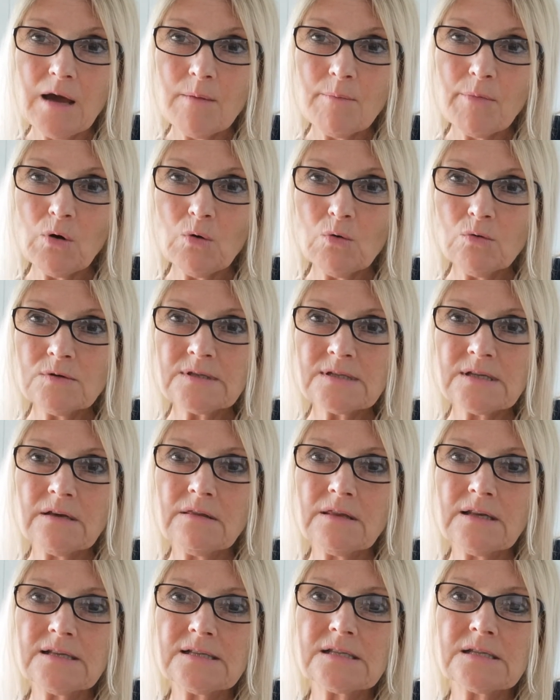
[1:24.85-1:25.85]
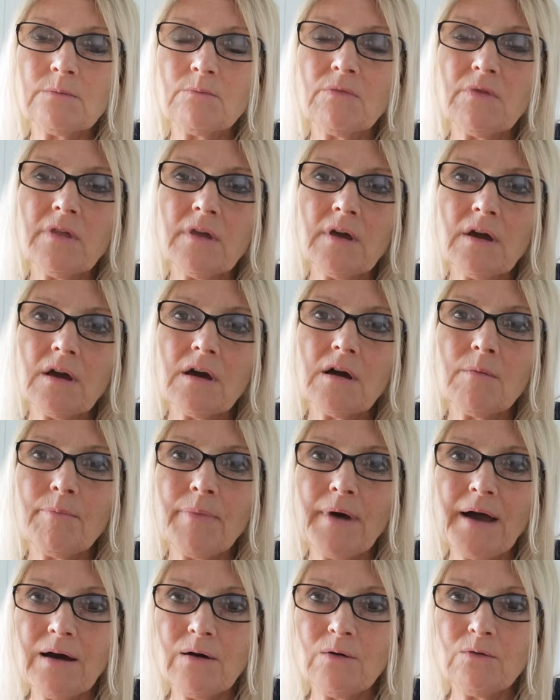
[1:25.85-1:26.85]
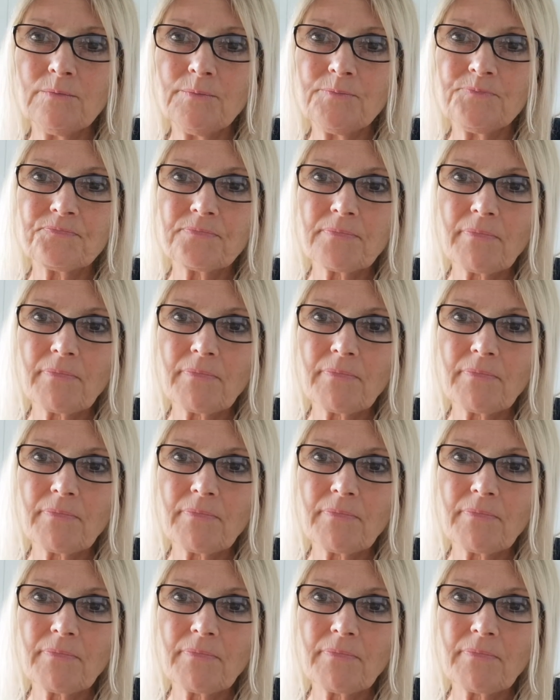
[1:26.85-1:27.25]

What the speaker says: But also there's something about